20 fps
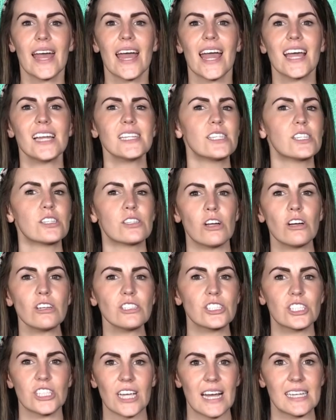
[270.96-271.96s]
It's
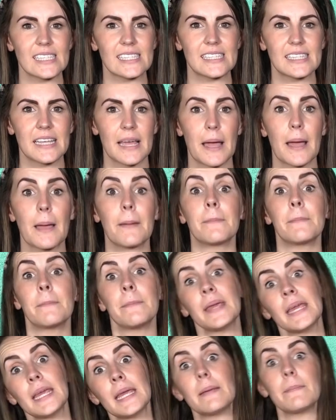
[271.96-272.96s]
not just
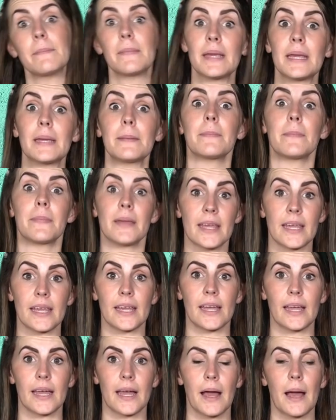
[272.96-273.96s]
me, me,
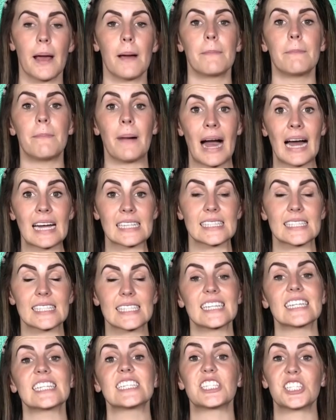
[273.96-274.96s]
me, but
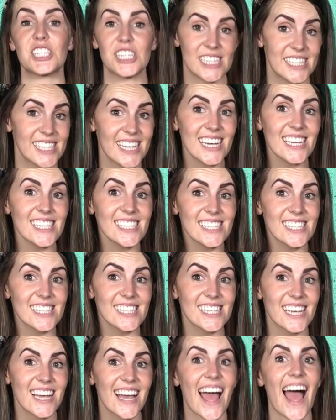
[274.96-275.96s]
Jesus
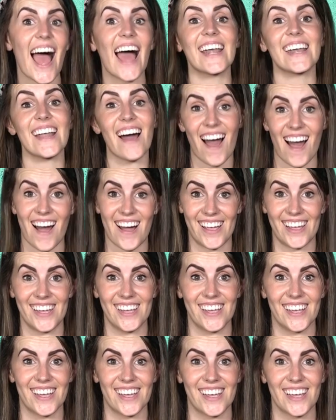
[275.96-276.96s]
and I.
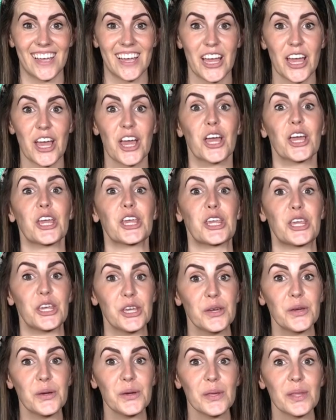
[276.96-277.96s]

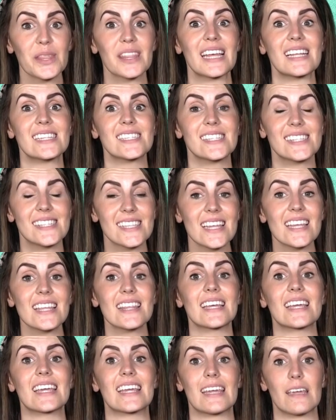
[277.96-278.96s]
You then see
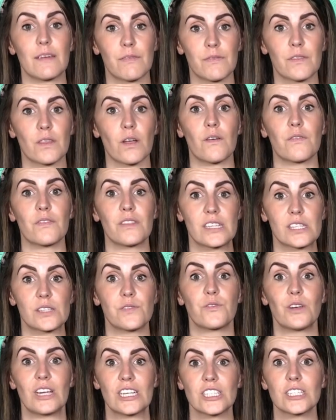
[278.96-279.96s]
the gift of this
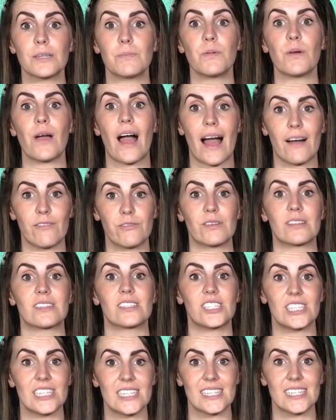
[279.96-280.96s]
friendship you have with
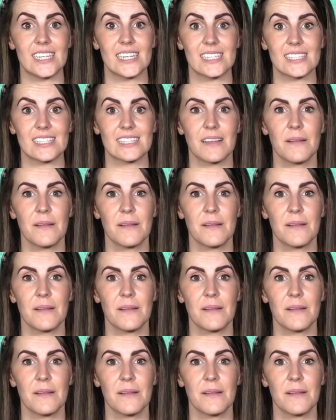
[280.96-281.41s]
Jesus,